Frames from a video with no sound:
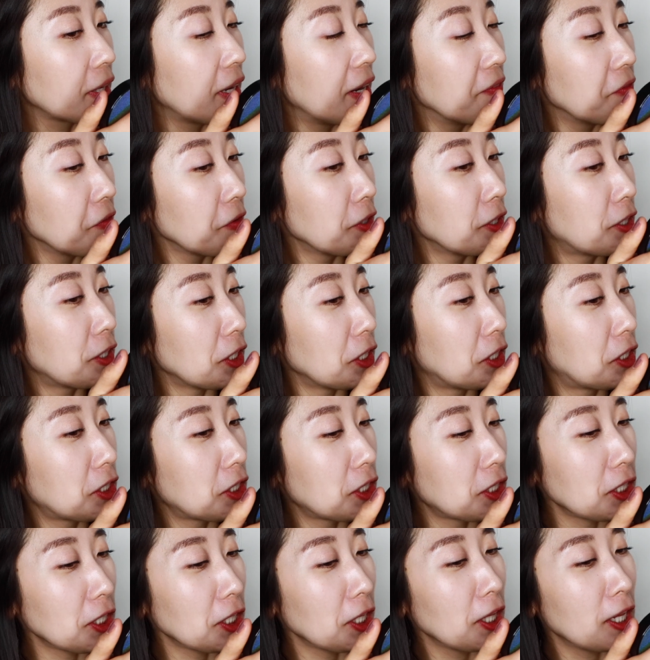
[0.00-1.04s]
coverage is
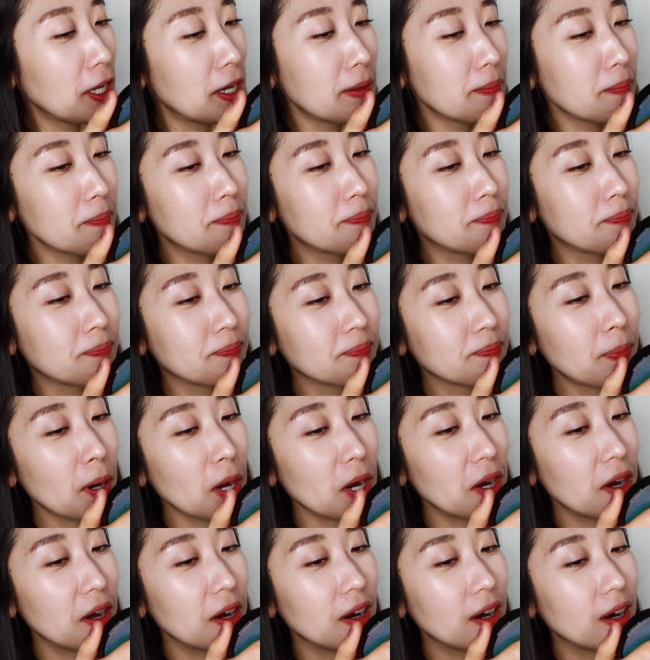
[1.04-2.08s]
still on
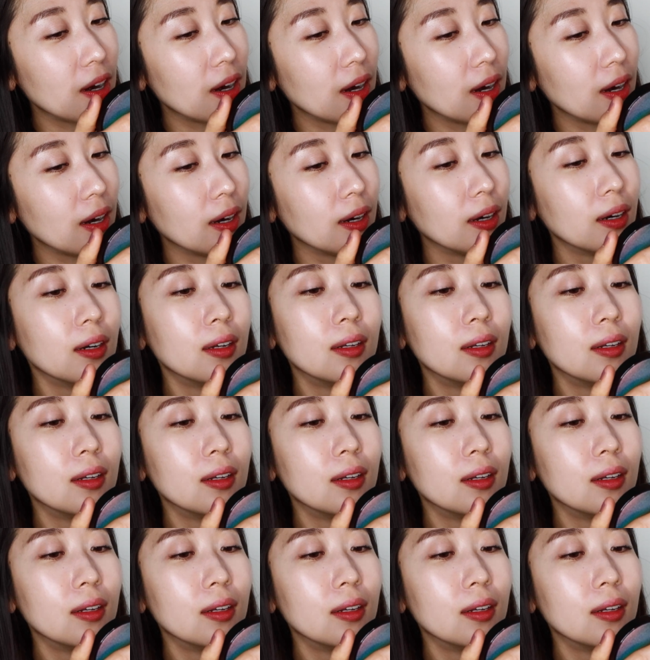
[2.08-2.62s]
par.